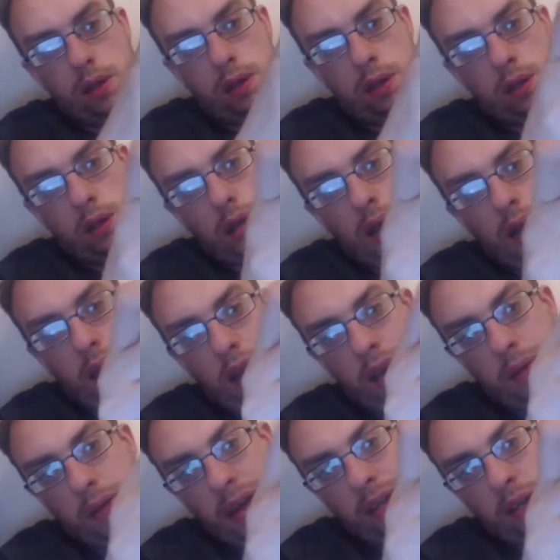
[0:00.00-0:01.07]
that label
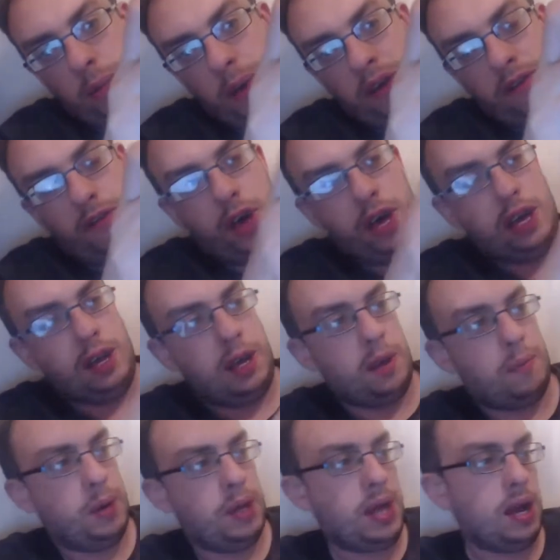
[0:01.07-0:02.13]
there's a bit faded,
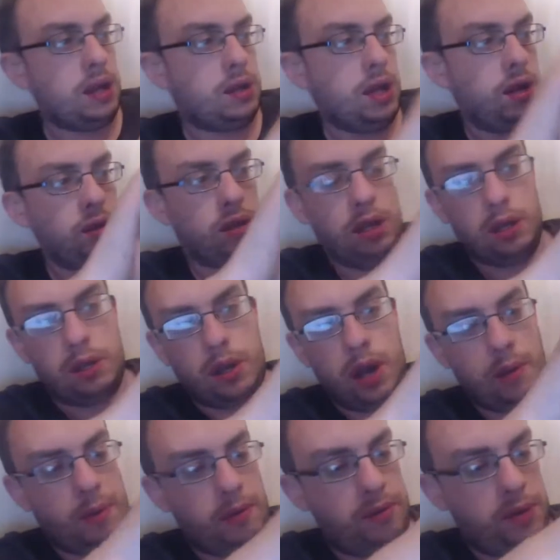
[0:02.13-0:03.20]
but that tells you the type
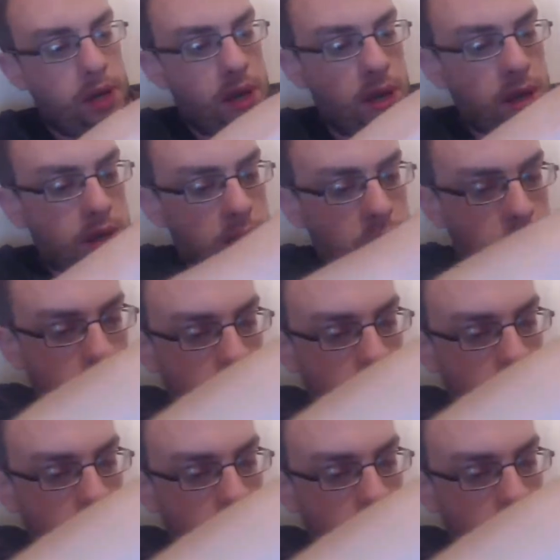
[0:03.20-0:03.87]
of jean that it